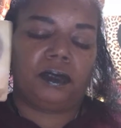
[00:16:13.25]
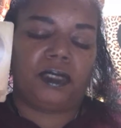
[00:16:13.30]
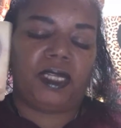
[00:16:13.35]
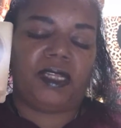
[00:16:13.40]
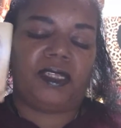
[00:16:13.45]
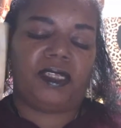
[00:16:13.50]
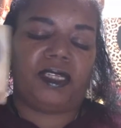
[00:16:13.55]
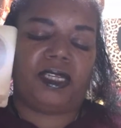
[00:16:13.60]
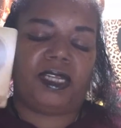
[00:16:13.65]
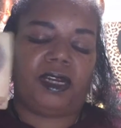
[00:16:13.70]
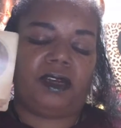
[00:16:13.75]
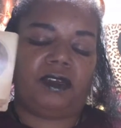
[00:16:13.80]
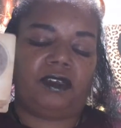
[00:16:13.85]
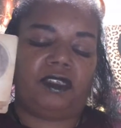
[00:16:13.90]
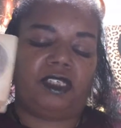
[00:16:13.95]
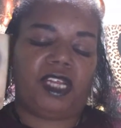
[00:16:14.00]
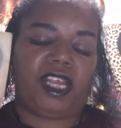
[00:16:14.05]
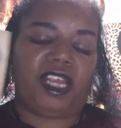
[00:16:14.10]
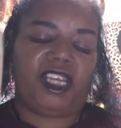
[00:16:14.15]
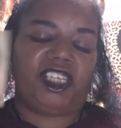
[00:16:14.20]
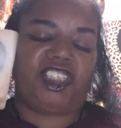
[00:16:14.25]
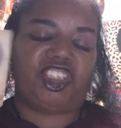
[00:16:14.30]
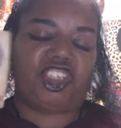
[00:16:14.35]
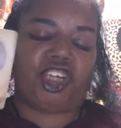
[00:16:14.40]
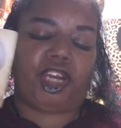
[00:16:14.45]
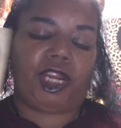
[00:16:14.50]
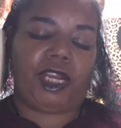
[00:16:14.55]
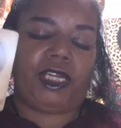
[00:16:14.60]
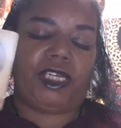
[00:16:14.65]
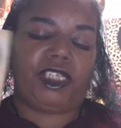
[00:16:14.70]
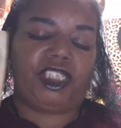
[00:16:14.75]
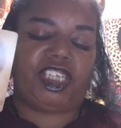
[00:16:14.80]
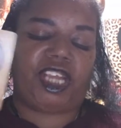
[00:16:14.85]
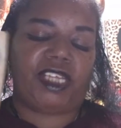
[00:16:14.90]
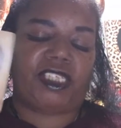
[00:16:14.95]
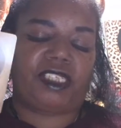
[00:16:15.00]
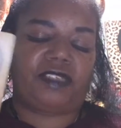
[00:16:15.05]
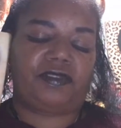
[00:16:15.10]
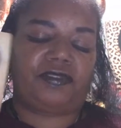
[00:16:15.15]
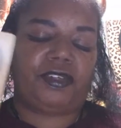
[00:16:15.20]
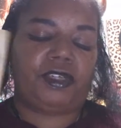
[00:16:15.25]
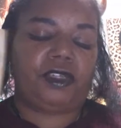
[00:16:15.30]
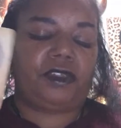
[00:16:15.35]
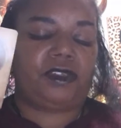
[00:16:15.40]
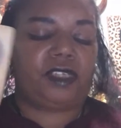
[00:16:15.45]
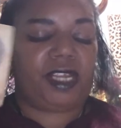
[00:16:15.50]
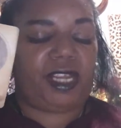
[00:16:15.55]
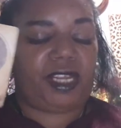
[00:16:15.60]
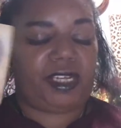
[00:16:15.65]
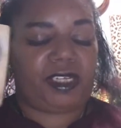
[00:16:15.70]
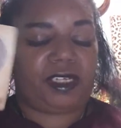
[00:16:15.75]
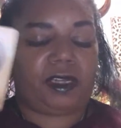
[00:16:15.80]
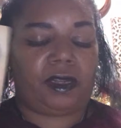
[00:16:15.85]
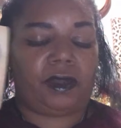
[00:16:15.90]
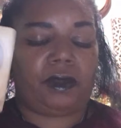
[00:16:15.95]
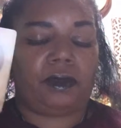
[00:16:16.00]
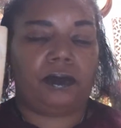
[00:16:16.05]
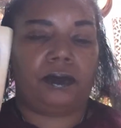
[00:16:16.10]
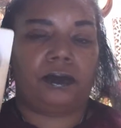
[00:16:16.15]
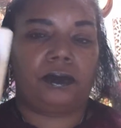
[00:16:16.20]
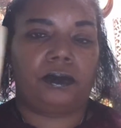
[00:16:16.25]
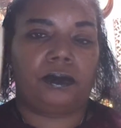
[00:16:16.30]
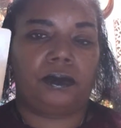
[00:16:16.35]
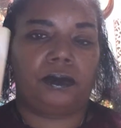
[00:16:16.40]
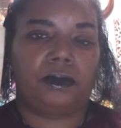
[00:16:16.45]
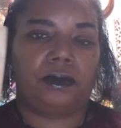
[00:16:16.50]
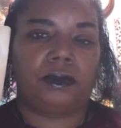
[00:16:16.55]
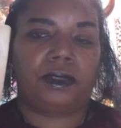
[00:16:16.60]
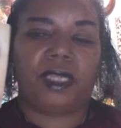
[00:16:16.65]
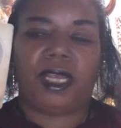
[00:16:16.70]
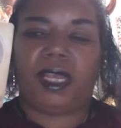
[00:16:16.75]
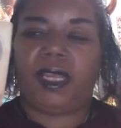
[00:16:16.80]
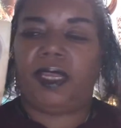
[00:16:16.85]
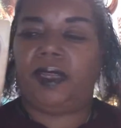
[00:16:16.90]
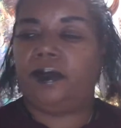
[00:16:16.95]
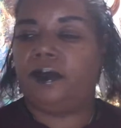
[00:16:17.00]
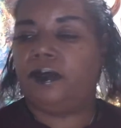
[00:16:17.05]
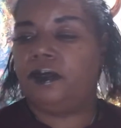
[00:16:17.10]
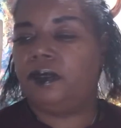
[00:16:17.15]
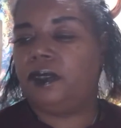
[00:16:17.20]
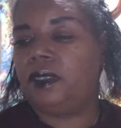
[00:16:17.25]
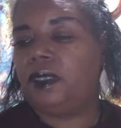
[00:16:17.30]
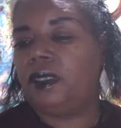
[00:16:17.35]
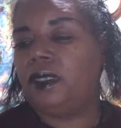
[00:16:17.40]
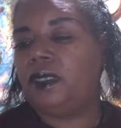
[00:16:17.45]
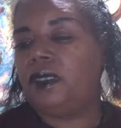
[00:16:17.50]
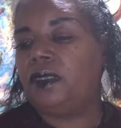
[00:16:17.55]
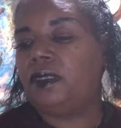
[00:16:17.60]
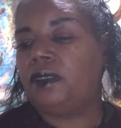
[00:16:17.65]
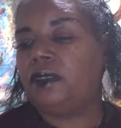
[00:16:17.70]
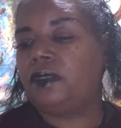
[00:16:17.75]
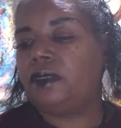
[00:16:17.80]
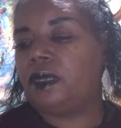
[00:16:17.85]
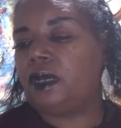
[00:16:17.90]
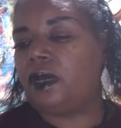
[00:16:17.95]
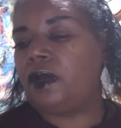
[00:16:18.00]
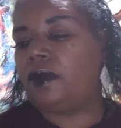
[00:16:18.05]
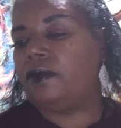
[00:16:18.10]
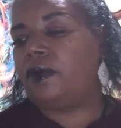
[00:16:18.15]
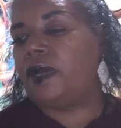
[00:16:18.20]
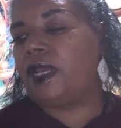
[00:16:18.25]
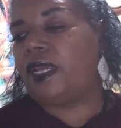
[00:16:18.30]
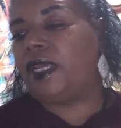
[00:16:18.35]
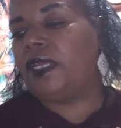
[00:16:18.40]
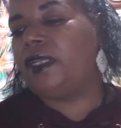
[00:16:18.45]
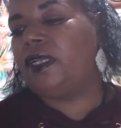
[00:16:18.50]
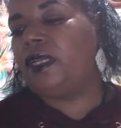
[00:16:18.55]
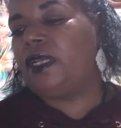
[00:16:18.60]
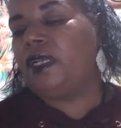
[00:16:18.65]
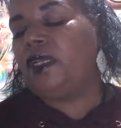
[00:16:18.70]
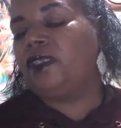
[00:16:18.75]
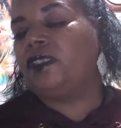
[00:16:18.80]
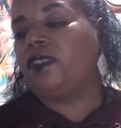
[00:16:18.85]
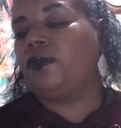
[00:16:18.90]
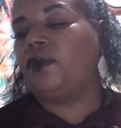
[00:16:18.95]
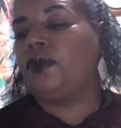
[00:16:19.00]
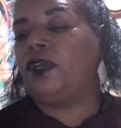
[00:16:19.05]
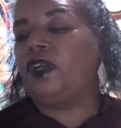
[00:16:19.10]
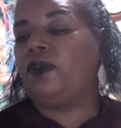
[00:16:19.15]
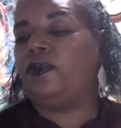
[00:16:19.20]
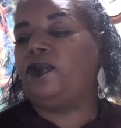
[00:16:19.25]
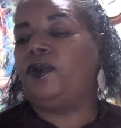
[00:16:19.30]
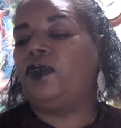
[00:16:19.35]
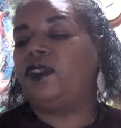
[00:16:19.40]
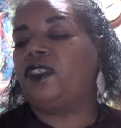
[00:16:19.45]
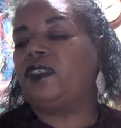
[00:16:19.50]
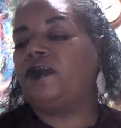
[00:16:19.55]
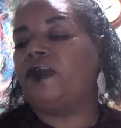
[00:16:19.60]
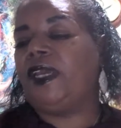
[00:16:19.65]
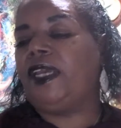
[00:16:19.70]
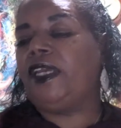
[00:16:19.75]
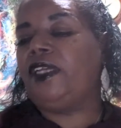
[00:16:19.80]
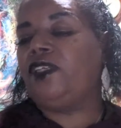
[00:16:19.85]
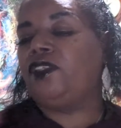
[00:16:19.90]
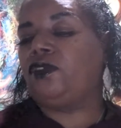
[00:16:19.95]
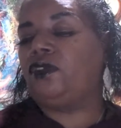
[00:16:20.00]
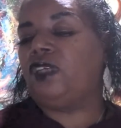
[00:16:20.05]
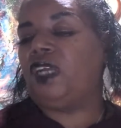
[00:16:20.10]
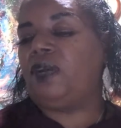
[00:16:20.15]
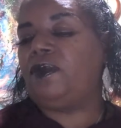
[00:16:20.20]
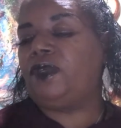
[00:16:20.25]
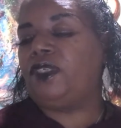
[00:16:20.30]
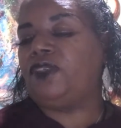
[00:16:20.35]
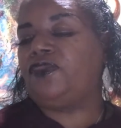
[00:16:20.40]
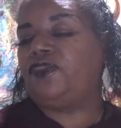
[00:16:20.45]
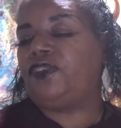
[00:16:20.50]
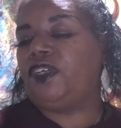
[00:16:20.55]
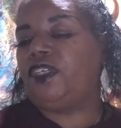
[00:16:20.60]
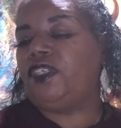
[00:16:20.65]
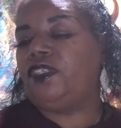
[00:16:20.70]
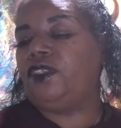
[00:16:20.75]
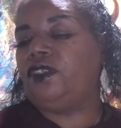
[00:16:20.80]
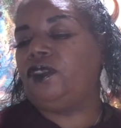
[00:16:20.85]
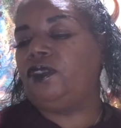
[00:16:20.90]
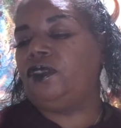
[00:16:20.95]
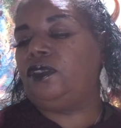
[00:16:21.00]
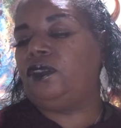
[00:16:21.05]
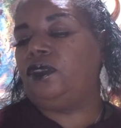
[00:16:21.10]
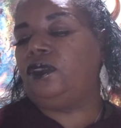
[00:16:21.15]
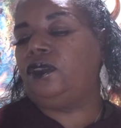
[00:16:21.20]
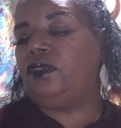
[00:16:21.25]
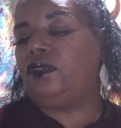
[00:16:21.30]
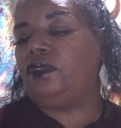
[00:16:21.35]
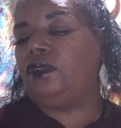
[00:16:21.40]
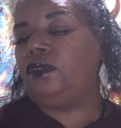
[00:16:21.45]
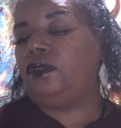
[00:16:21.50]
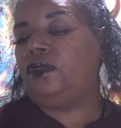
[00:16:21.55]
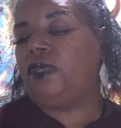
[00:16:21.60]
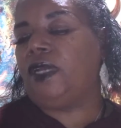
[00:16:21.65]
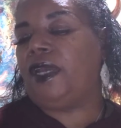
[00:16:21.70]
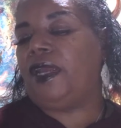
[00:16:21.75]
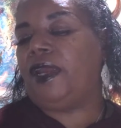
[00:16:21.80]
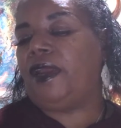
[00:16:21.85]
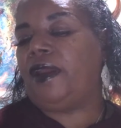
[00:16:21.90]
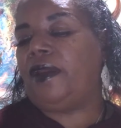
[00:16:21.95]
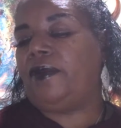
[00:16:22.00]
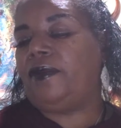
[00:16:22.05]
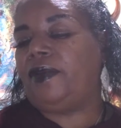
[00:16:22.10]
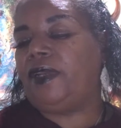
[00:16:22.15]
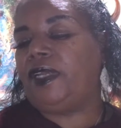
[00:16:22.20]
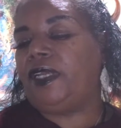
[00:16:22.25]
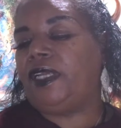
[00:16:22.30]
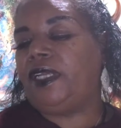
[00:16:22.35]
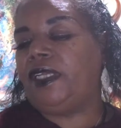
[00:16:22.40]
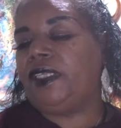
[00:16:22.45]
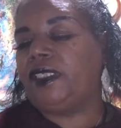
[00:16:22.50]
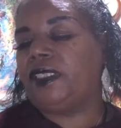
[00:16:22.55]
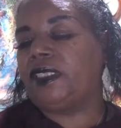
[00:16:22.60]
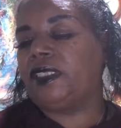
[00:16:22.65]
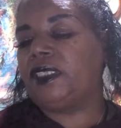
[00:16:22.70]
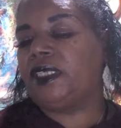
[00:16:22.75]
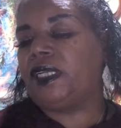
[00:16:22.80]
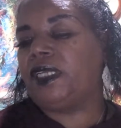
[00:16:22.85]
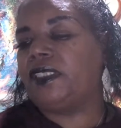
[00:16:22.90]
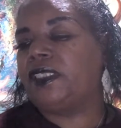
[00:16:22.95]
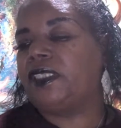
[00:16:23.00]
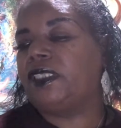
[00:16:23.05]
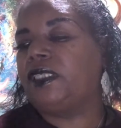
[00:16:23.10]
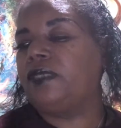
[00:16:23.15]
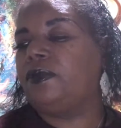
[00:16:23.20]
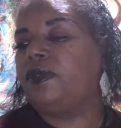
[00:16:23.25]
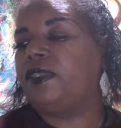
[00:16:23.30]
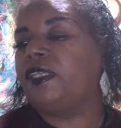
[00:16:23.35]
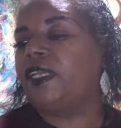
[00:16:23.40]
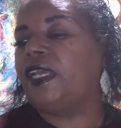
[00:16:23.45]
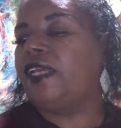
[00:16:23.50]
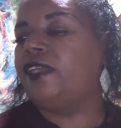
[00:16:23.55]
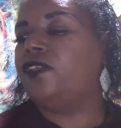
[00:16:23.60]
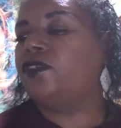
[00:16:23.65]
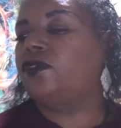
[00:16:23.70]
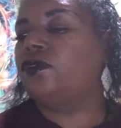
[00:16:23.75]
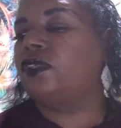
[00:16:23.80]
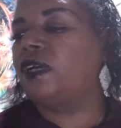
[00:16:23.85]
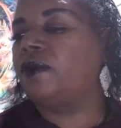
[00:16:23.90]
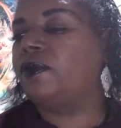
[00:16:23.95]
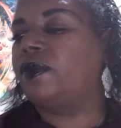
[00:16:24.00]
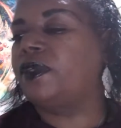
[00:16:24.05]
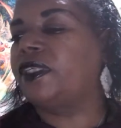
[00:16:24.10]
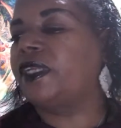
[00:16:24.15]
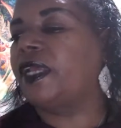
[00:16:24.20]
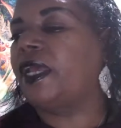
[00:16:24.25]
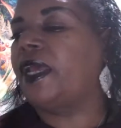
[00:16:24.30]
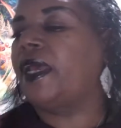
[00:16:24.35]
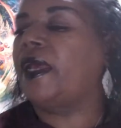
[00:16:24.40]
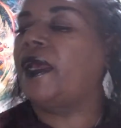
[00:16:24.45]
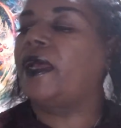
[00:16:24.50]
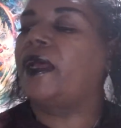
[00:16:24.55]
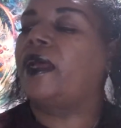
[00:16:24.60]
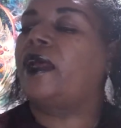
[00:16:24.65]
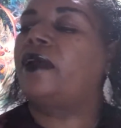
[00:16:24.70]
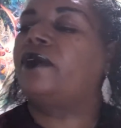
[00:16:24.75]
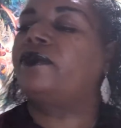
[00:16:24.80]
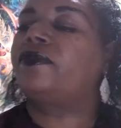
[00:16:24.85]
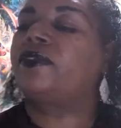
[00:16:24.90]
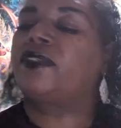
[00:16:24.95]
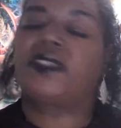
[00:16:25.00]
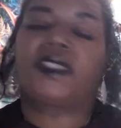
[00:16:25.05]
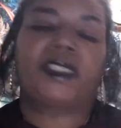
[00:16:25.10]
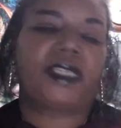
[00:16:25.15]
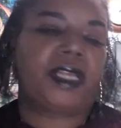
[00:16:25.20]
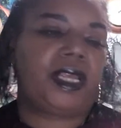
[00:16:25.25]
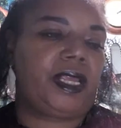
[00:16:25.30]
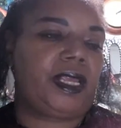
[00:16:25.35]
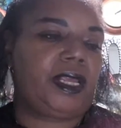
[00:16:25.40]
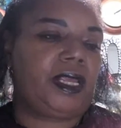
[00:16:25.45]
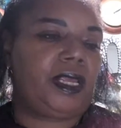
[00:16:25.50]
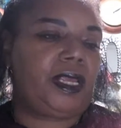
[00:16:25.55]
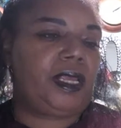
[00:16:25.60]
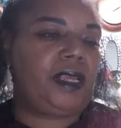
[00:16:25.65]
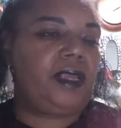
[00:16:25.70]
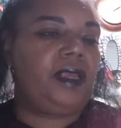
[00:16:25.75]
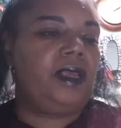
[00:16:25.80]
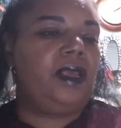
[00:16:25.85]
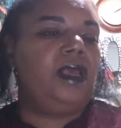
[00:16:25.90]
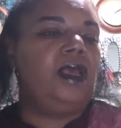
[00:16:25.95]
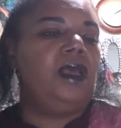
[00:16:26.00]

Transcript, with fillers: They had to get on the last train to Jacksonville. They had to go. Okay? All right. So we're going to pull some angel numbers for you, Aries. Let's see what the angel numbers have to say.